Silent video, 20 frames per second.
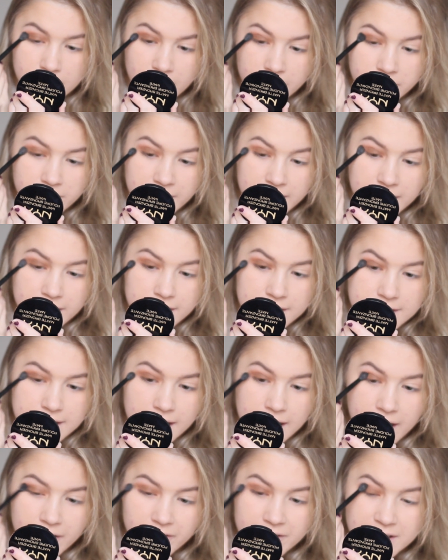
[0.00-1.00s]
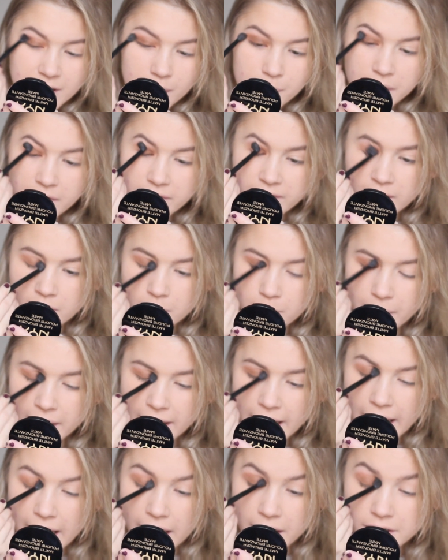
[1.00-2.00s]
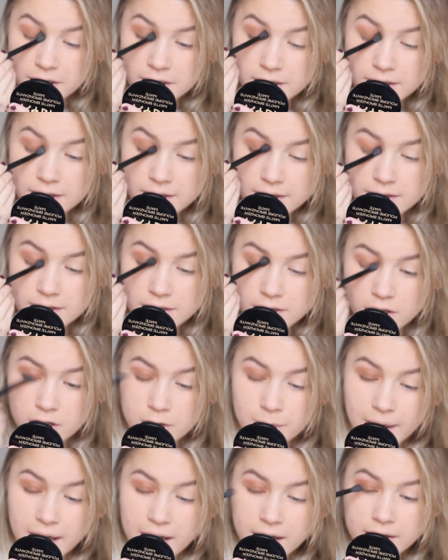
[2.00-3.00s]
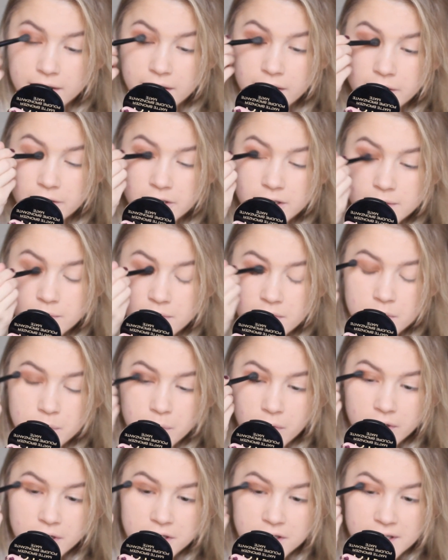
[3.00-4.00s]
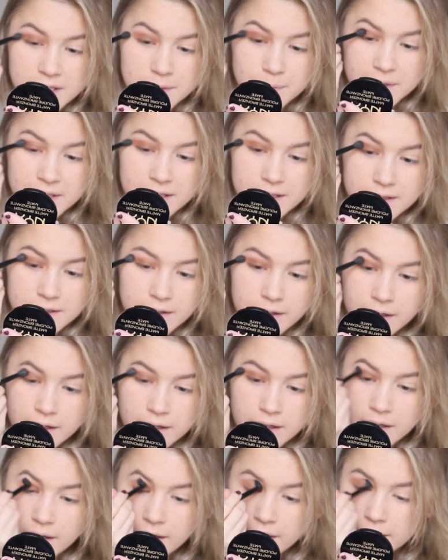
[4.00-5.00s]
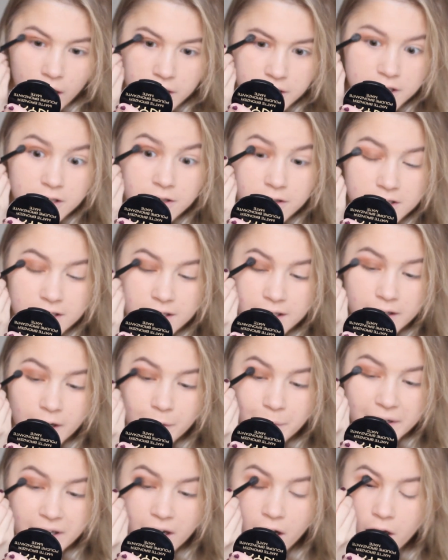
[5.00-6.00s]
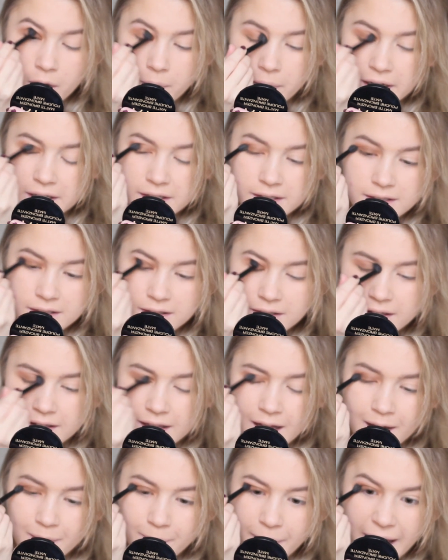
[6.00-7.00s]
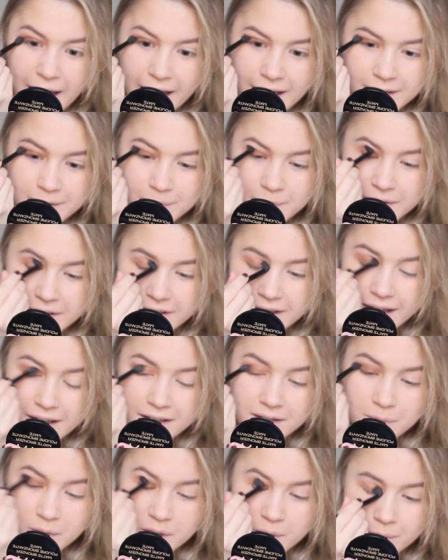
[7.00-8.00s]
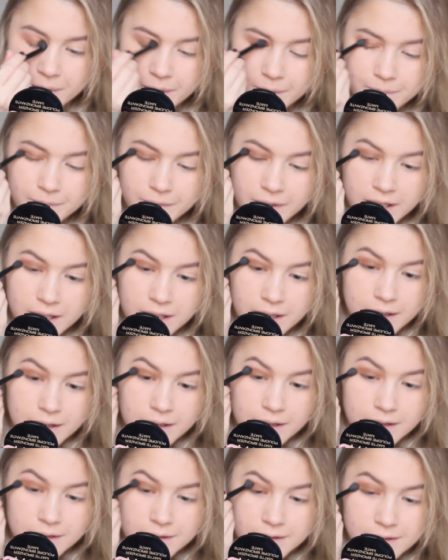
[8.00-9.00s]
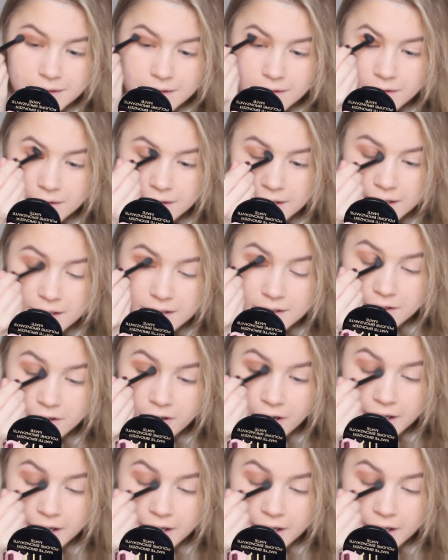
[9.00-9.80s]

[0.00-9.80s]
I realised that every time I film my hair just looks so bad, and I just want to apologise because usually, I mean I hope it doesn't look that bad, but at the moment it's just not looking too